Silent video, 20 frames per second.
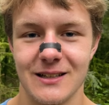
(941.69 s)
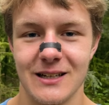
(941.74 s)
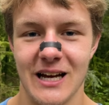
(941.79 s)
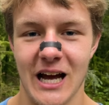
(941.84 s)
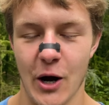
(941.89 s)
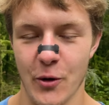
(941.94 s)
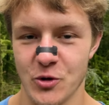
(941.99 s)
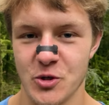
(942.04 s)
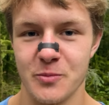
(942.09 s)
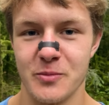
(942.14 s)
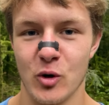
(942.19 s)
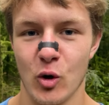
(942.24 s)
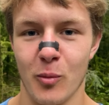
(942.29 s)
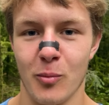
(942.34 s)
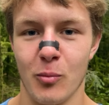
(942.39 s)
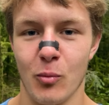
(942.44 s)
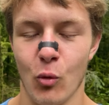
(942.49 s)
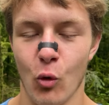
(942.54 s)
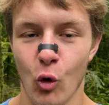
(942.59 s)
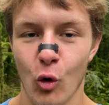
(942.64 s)
How to build
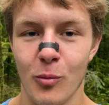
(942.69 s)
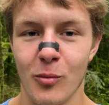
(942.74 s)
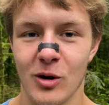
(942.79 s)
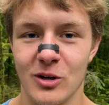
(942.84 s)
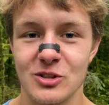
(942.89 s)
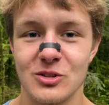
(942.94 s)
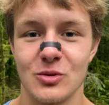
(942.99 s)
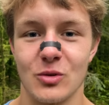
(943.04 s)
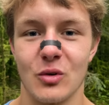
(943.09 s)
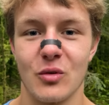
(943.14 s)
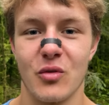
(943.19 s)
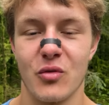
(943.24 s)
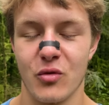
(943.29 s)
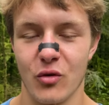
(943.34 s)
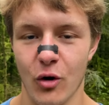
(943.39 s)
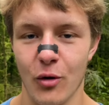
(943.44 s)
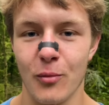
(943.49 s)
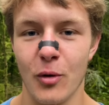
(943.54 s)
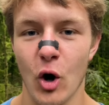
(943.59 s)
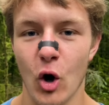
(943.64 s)
more muscle
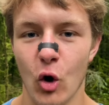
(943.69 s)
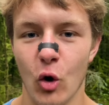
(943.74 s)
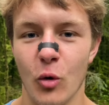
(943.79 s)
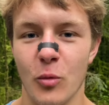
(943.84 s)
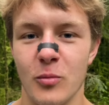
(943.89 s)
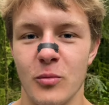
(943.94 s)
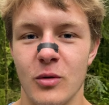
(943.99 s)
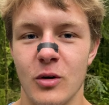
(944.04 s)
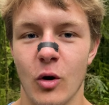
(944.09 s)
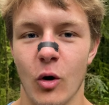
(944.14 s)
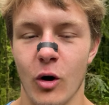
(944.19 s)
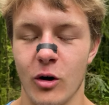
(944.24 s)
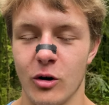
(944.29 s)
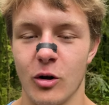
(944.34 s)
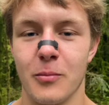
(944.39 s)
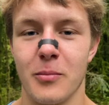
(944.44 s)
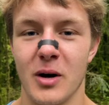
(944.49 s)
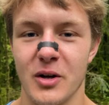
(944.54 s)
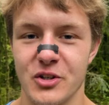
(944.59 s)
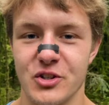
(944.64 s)
from home on a
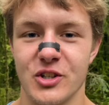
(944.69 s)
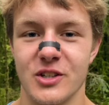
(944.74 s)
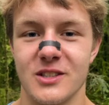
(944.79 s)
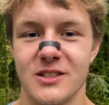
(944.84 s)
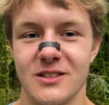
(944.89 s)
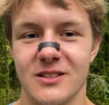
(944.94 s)
budget.